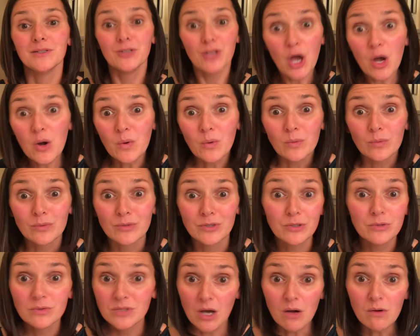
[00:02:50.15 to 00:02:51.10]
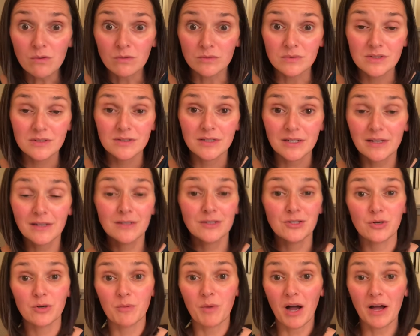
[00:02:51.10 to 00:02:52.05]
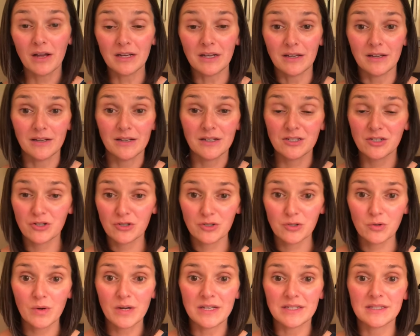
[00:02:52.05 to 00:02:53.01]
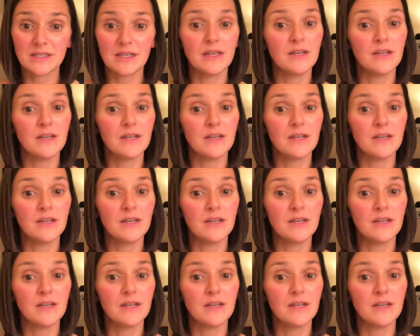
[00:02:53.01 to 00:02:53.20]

No, you don't. It is your body, it is your choice.